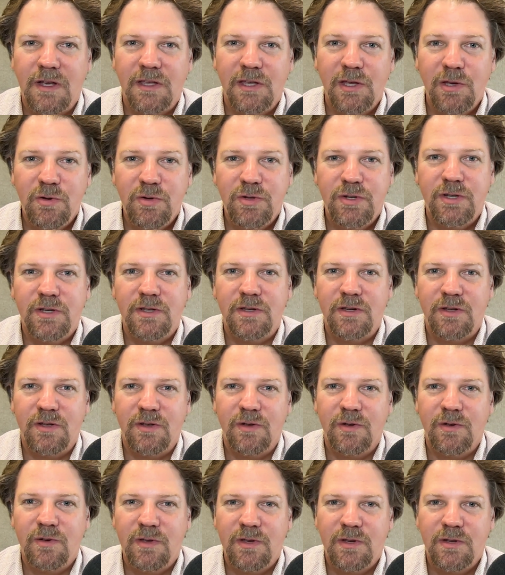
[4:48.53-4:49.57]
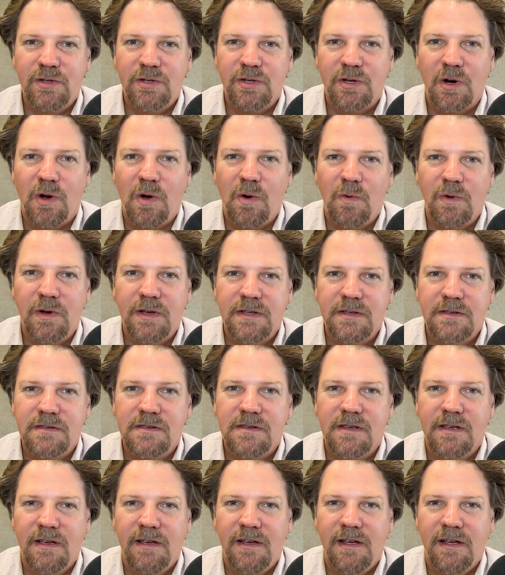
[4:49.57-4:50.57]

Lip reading: you should do, you should always